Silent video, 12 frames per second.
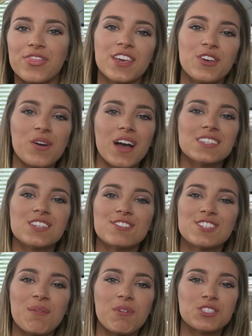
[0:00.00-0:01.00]
Thank you
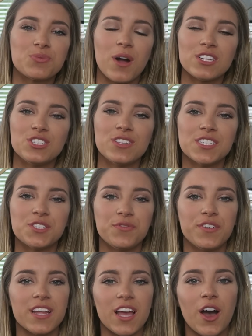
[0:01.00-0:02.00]
guys so much for watching this
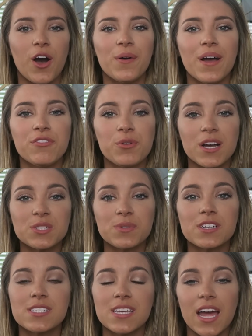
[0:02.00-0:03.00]
video. If you guys
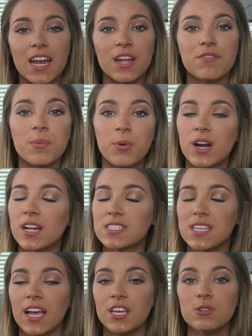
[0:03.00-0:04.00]
want to see any of the
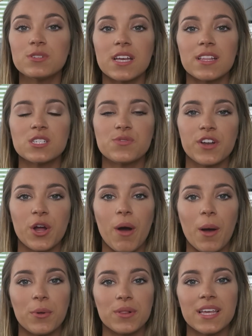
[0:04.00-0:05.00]
products that I use in this video,
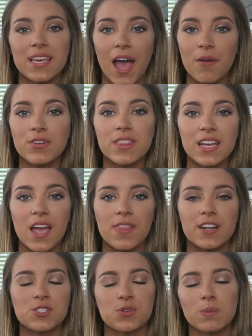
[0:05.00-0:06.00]
I will link everything in
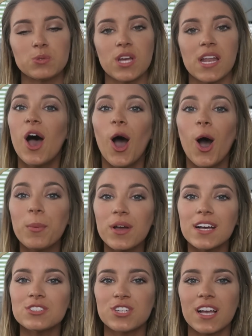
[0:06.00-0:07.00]
the description. Hope you
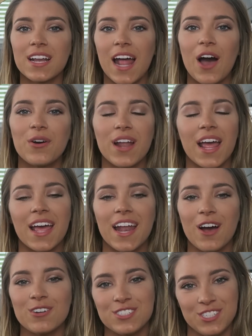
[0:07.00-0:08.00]
guys check it out,
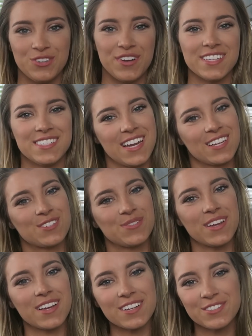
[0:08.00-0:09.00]
and I will see you guys next
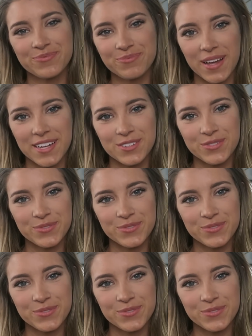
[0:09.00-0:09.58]
week. Bye.